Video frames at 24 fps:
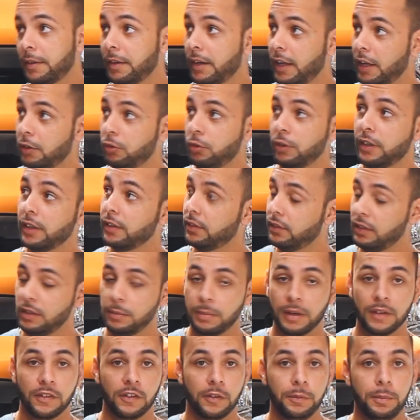as you can see
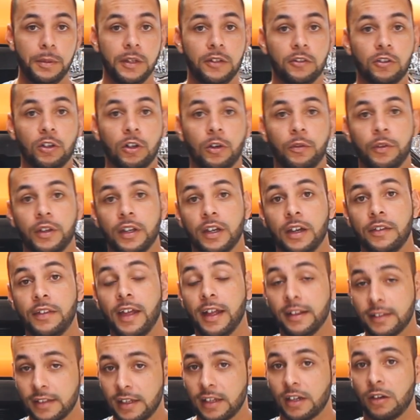by this picture over here,
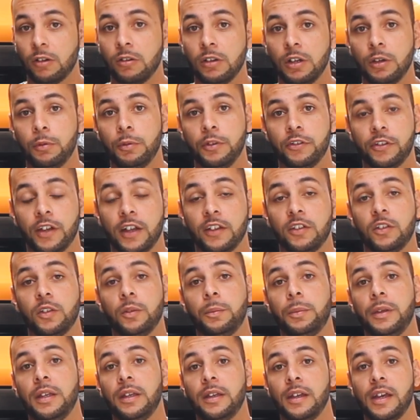that Corolla which has to
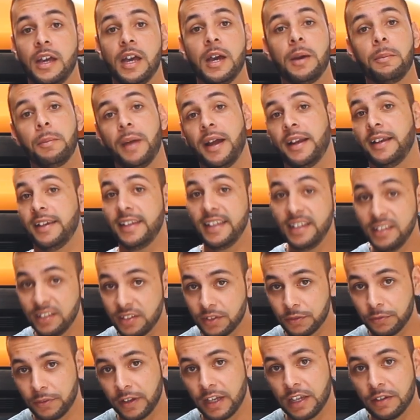be my
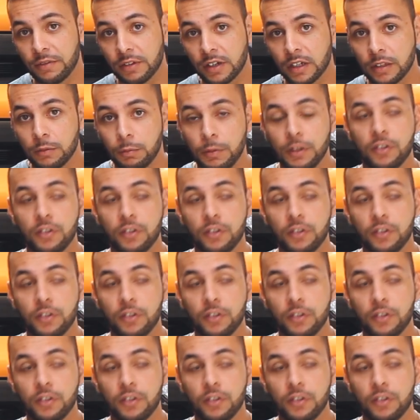least favorite,